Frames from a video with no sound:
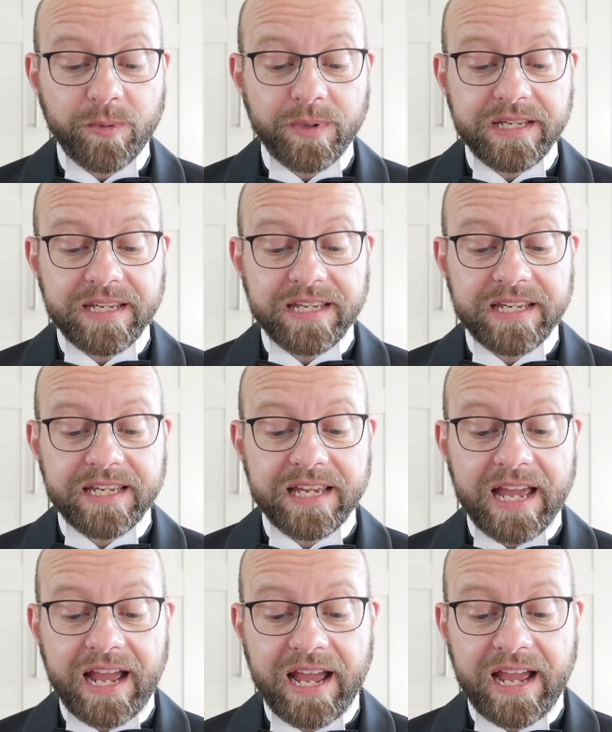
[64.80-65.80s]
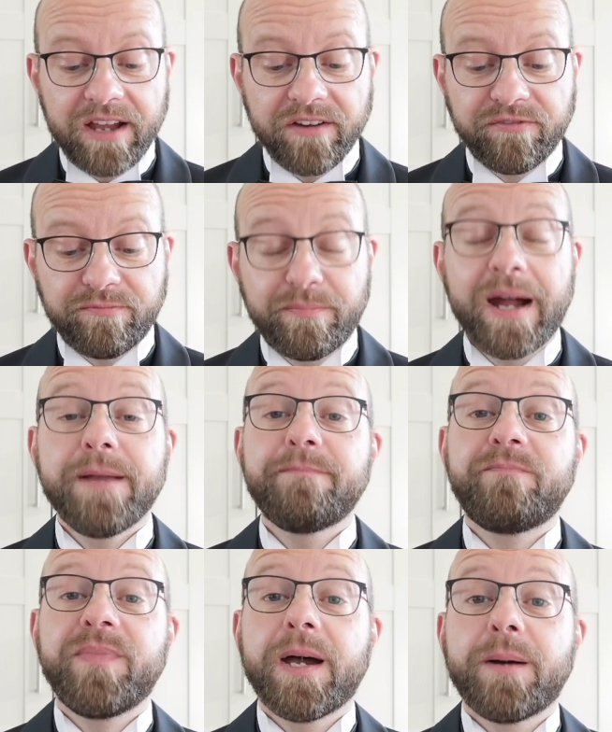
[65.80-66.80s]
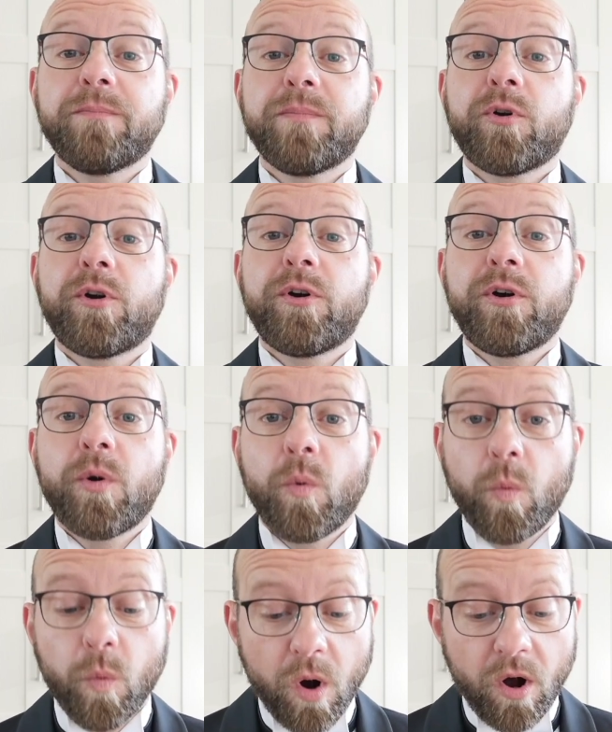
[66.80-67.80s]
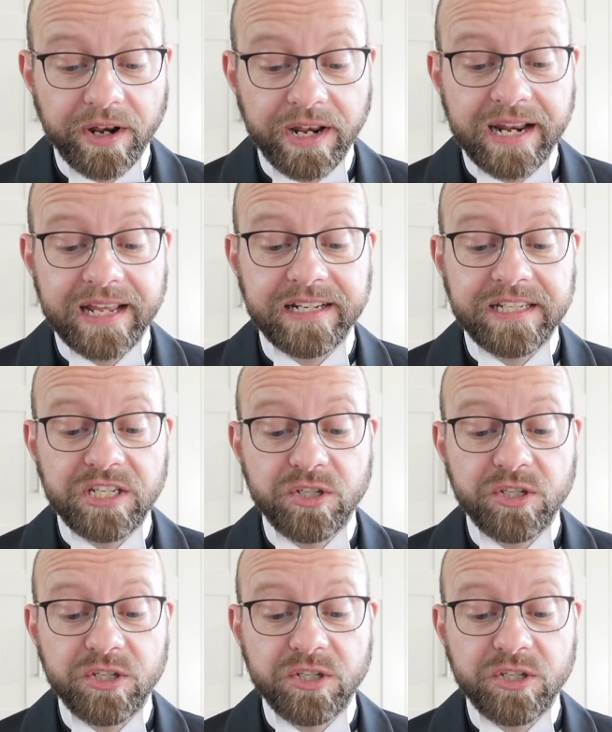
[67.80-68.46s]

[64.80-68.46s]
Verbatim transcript: We have pipe number one, a